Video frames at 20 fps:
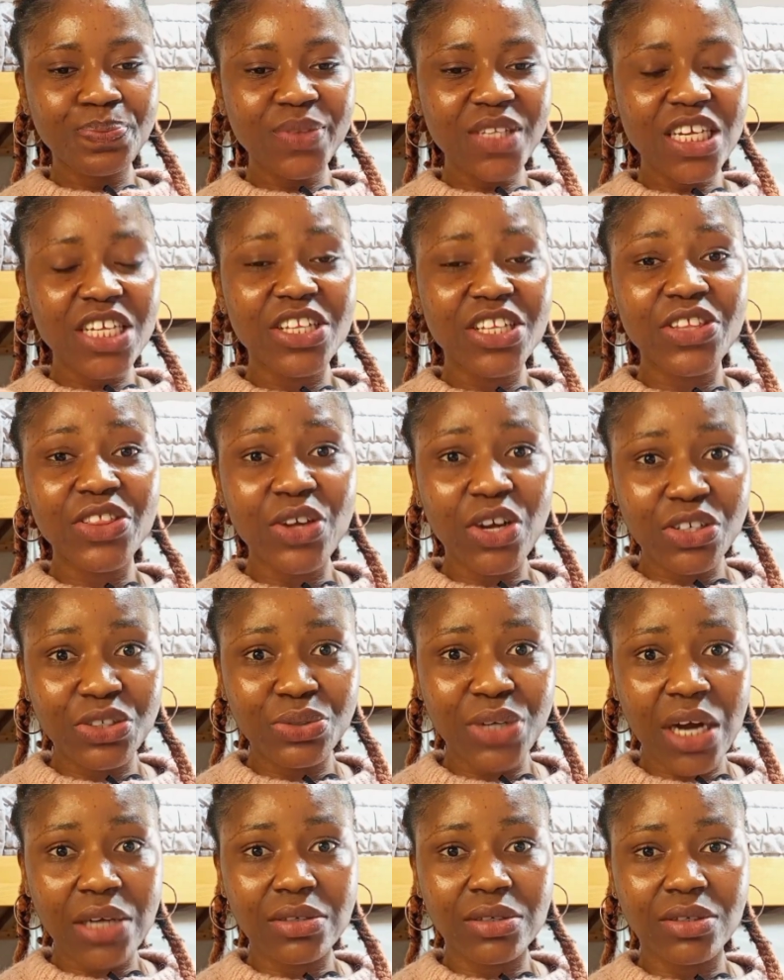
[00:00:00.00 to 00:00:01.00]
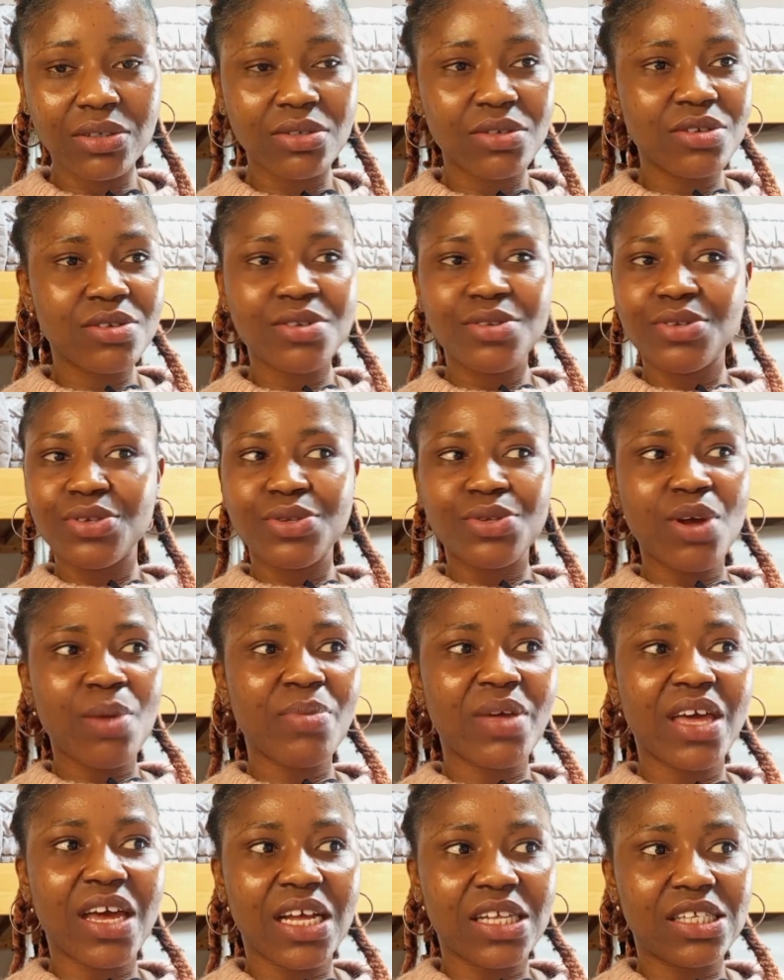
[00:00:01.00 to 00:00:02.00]
the third round, some
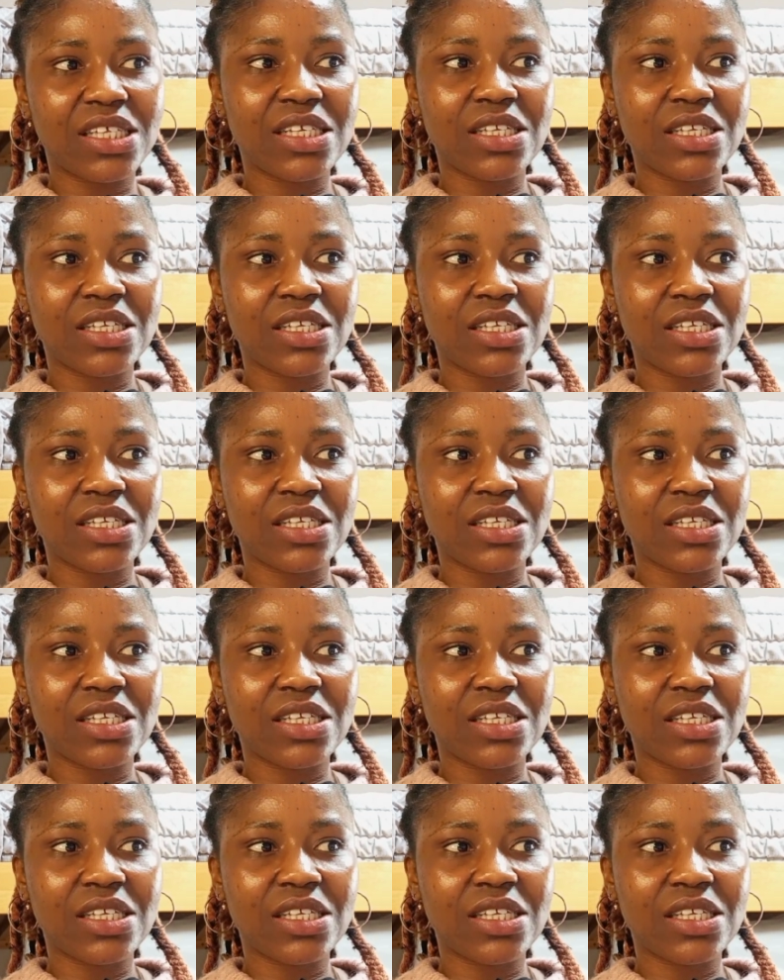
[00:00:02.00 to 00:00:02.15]
get